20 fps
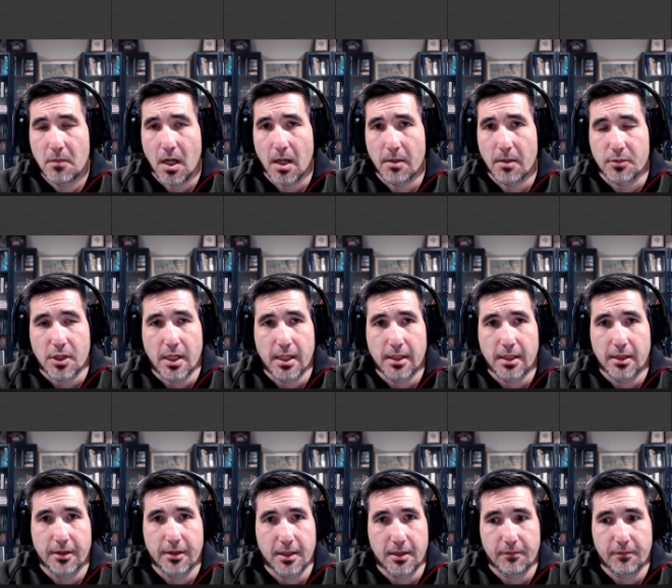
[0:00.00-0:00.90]
I'm trying to
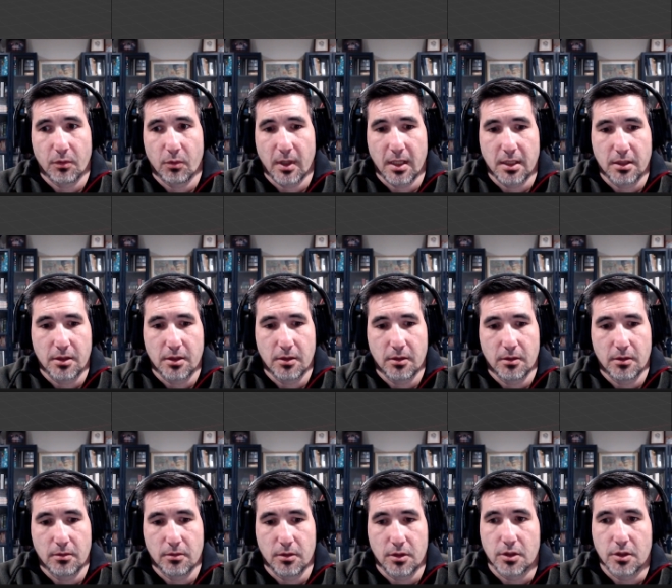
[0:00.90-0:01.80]
think of a way
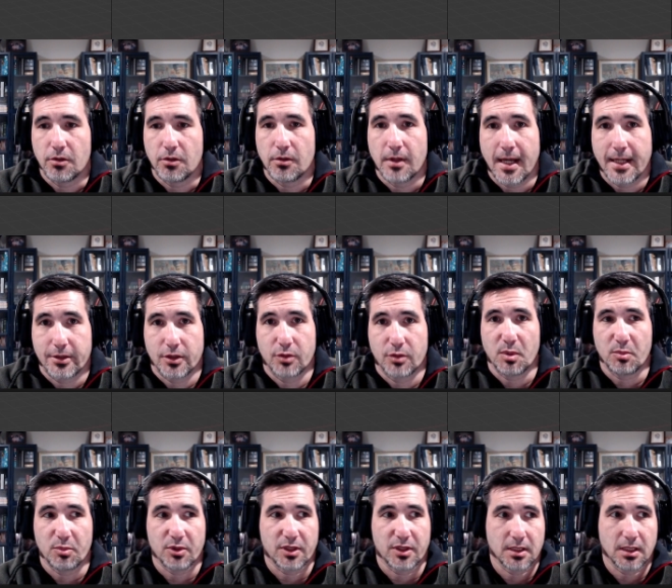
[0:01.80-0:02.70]
to do that so
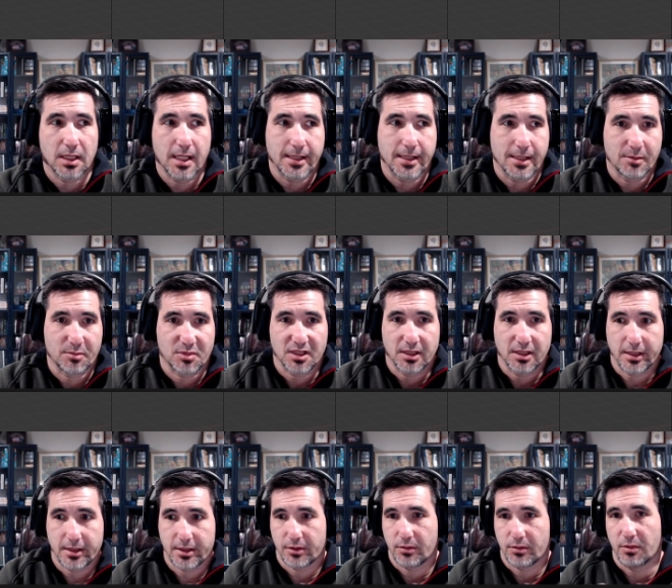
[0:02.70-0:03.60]
people can line up
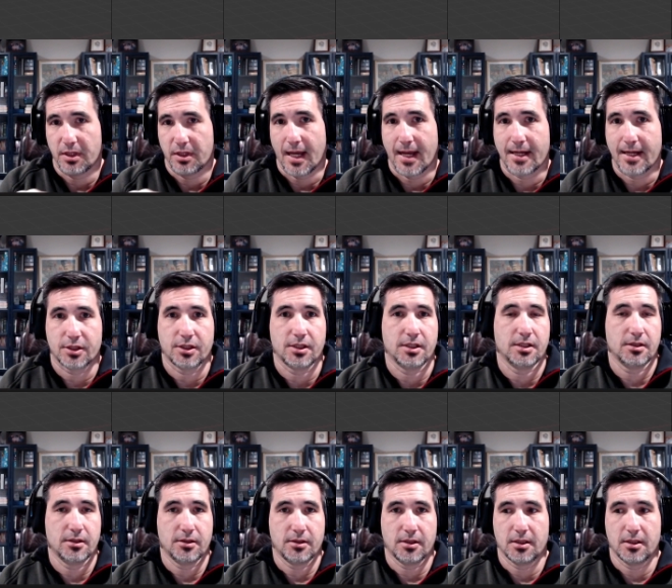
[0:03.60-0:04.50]
clicks with
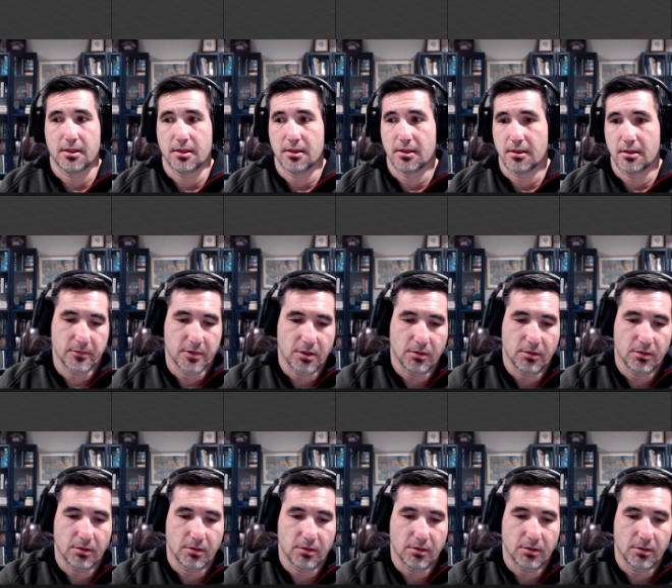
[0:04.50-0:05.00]
actions and